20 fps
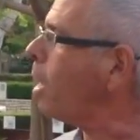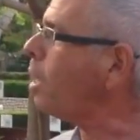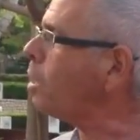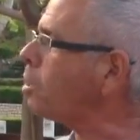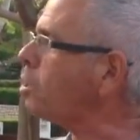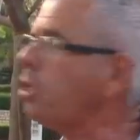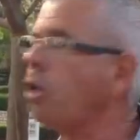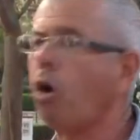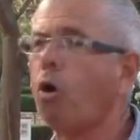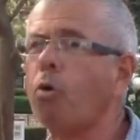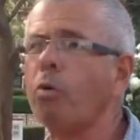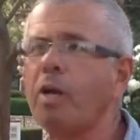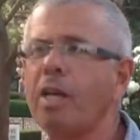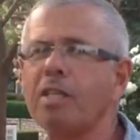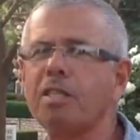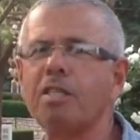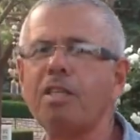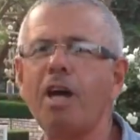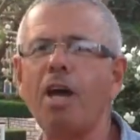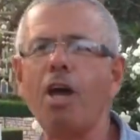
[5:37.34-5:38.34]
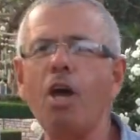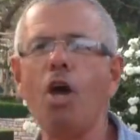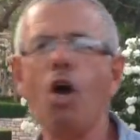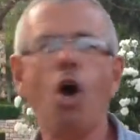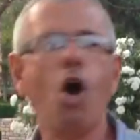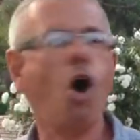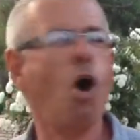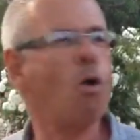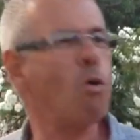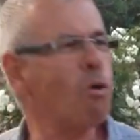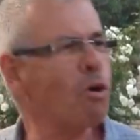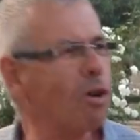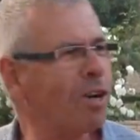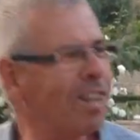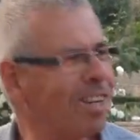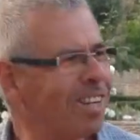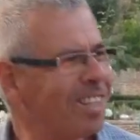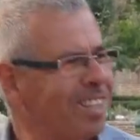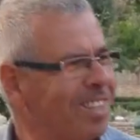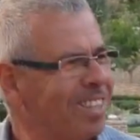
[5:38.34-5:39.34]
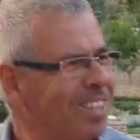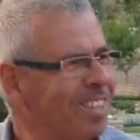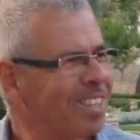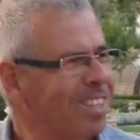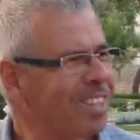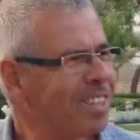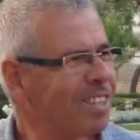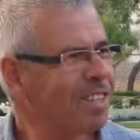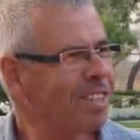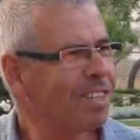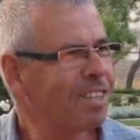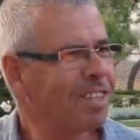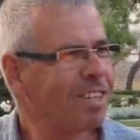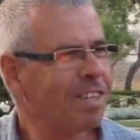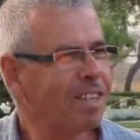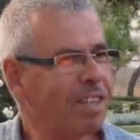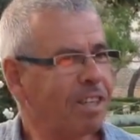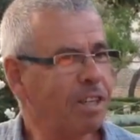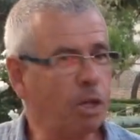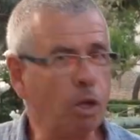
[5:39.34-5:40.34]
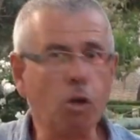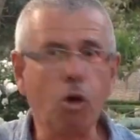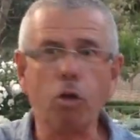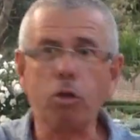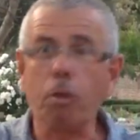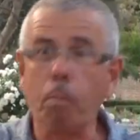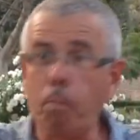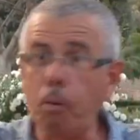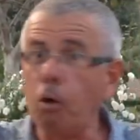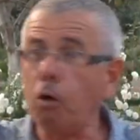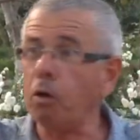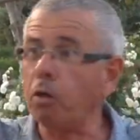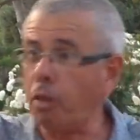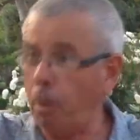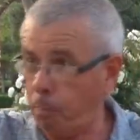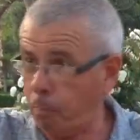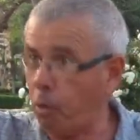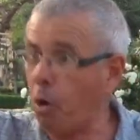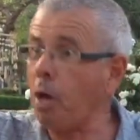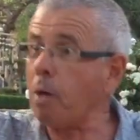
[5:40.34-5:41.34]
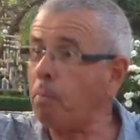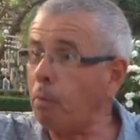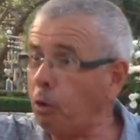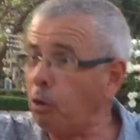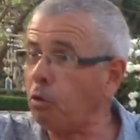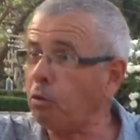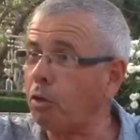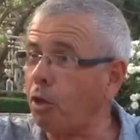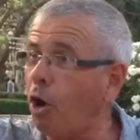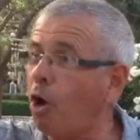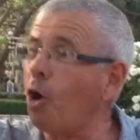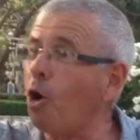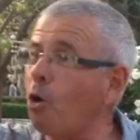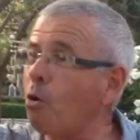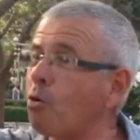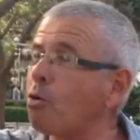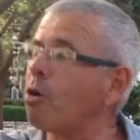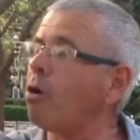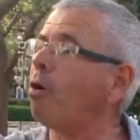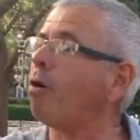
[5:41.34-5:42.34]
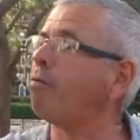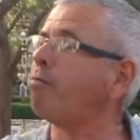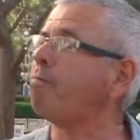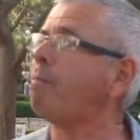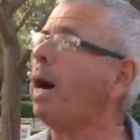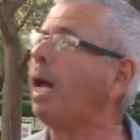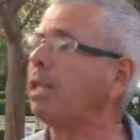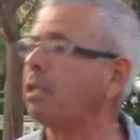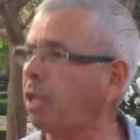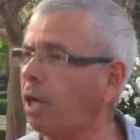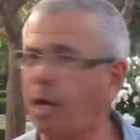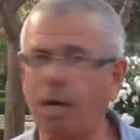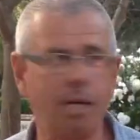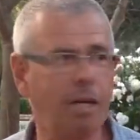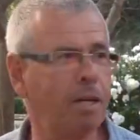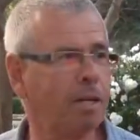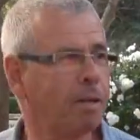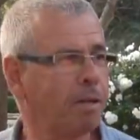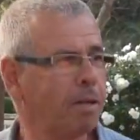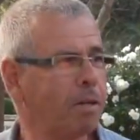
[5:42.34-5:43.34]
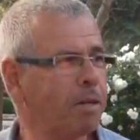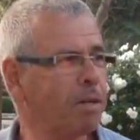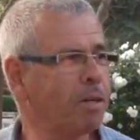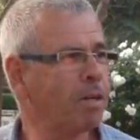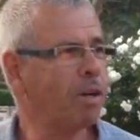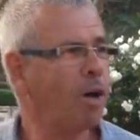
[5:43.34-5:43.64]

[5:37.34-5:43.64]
He's known as the hawk. You know the bird, the prey bird. Hawk of Malta. Hawk.